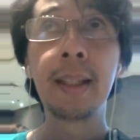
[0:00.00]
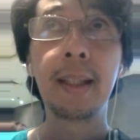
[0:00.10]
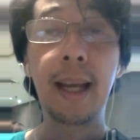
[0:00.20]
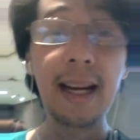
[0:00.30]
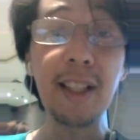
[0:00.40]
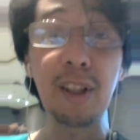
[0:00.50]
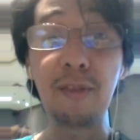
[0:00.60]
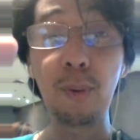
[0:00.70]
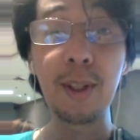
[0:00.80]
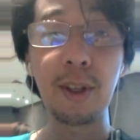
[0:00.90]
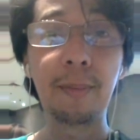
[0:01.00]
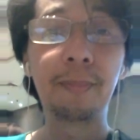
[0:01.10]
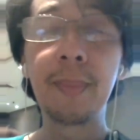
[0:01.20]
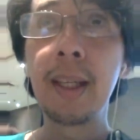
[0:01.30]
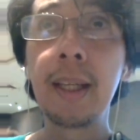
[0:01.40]
And he's an influencer.
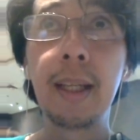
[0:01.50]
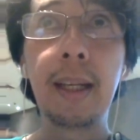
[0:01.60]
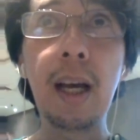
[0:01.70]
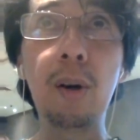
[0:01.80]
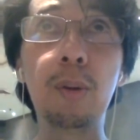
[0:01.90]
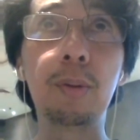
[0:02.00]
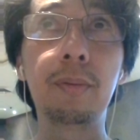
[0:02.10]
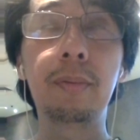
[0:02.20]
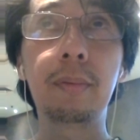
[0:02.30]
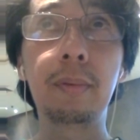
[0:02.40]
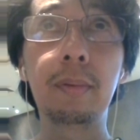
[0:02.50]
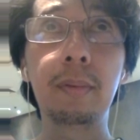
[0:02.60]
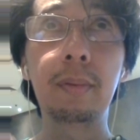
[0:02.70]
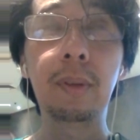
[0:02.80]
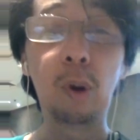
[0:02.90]
Now,
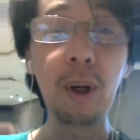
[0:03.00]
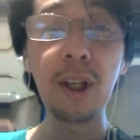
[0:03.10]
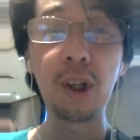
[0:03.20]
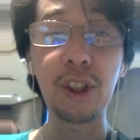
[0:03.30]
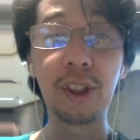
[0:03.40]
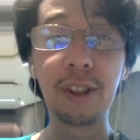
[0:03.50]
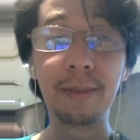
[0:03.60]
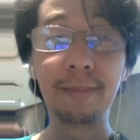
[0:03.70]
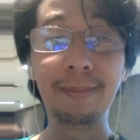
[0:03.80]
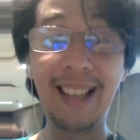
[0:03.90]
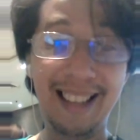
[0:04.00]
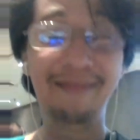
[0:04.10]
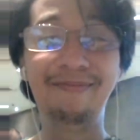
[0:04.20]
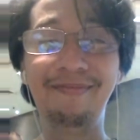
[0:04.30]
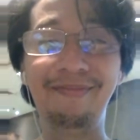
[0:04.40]
GoNegosyo, yeah.
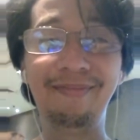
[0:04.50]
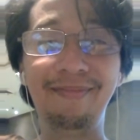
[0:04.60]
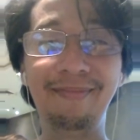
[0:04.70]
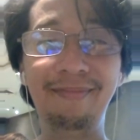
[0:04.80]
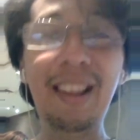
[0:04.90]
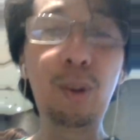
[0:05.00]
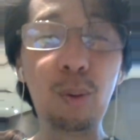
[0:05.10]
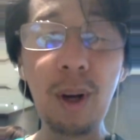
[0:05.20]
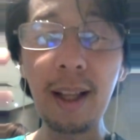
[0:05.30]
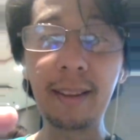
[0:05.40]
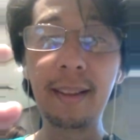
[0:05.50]
They have